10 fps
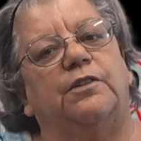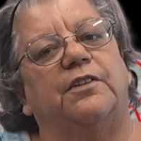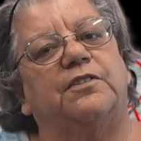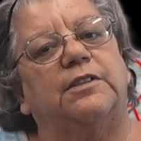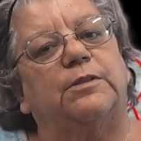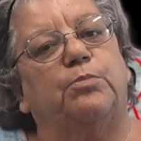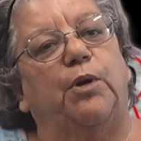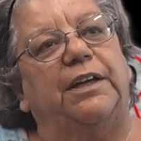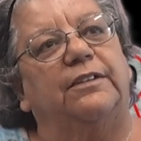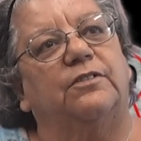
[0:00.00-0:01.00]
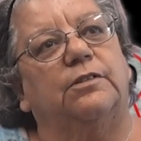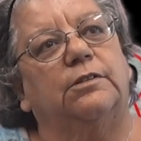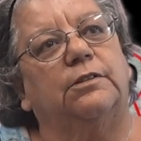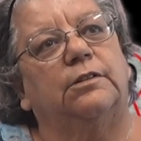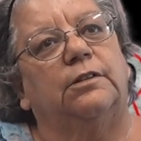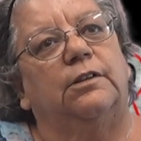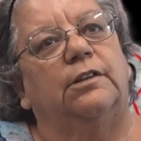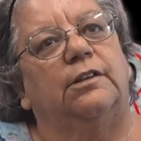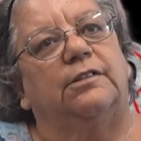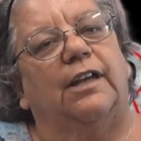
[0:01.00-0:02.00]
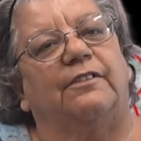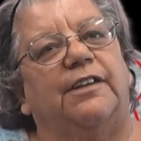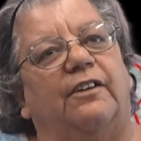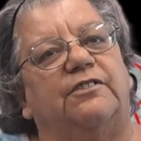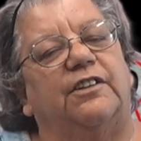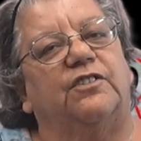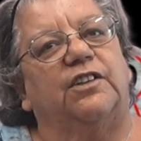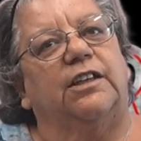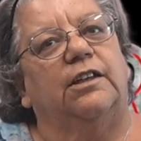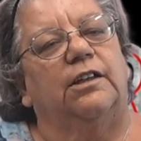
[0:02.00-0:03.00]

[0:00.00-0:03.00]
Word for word: Disney Springs. Downtown Disney.